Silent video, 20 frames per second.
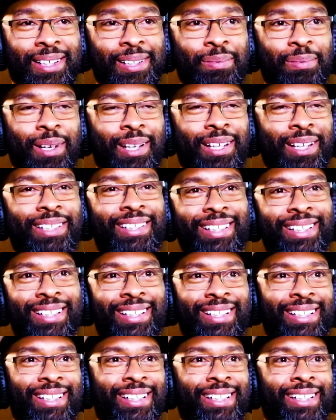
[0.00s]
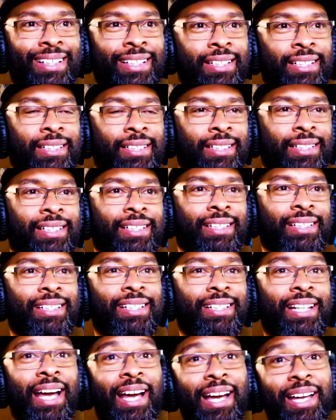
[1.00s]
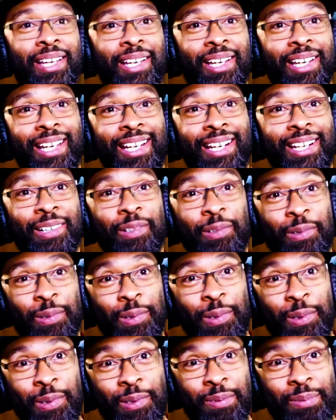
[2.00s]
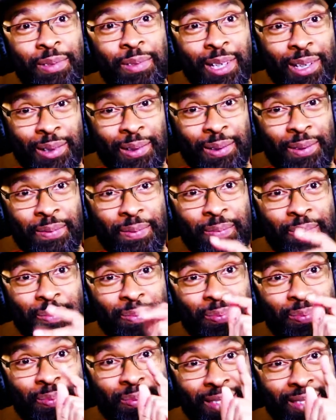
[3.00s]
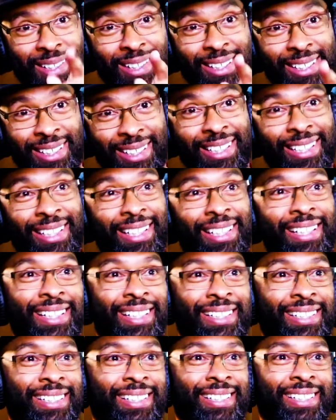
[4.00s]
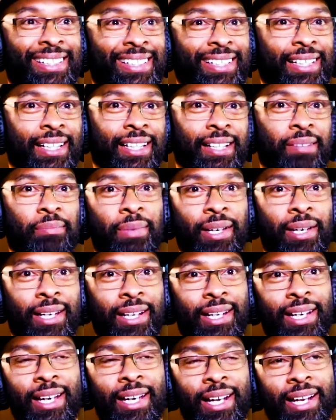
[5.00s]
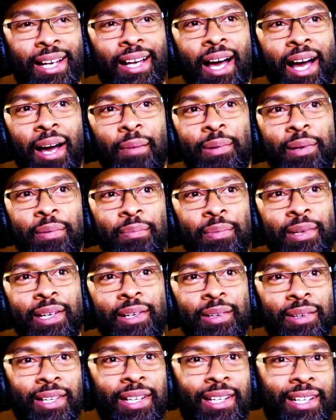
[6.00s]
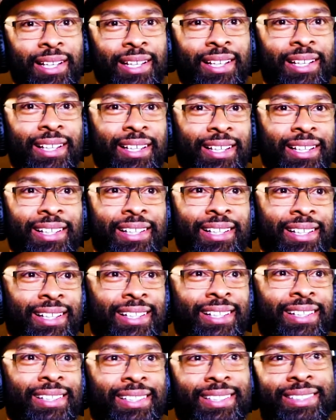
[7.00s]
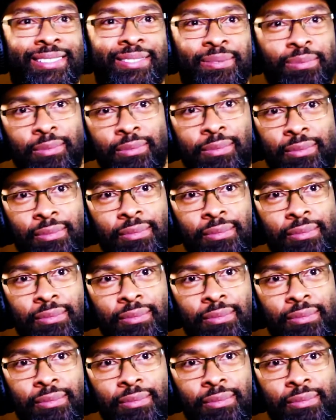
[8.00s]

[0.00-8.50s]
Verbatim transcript: You're a shrewd now he can get in the room though. One dead cat. And man, they had a complimentary. Uh, no mistakes.